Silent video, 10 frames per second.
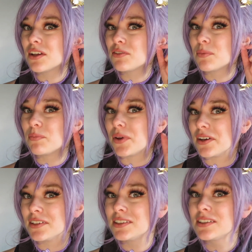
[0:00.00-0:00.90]
have them
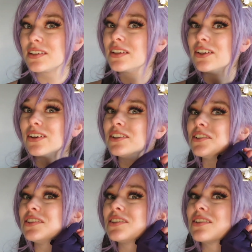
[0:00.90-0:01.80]
pierced, you can
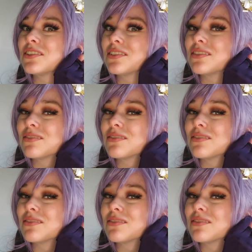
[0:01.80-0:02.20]
just